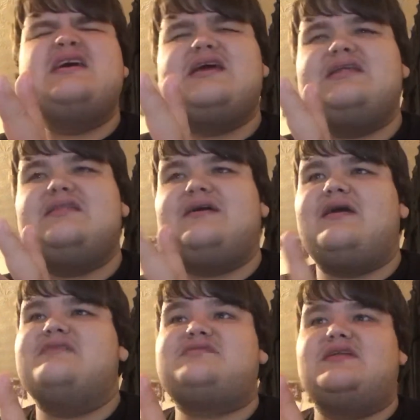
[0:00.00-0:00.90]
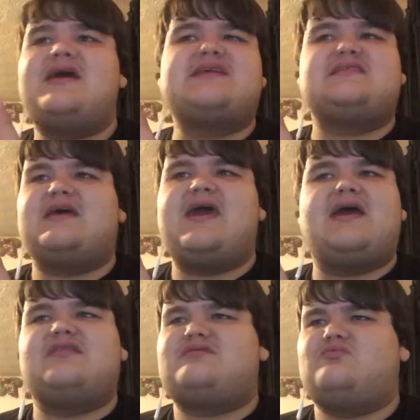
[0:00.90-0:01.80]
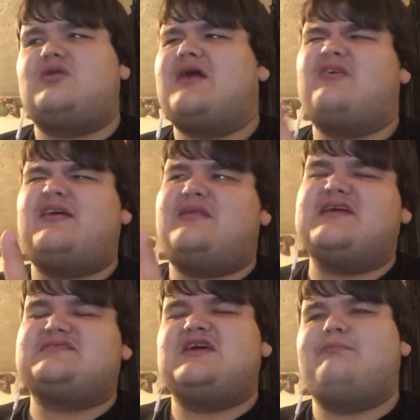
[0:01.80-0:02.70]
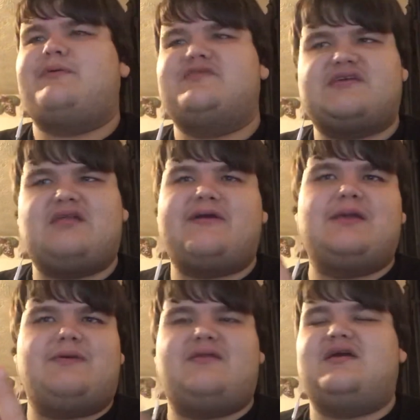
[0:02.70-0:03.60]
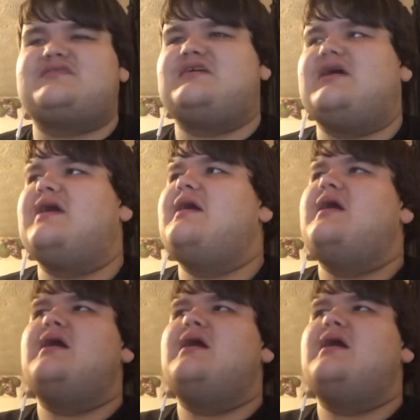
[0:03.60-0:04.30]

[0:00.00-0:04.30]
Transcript: And it's the next day. Well, not really the next day, but it's getting ready to be the next day.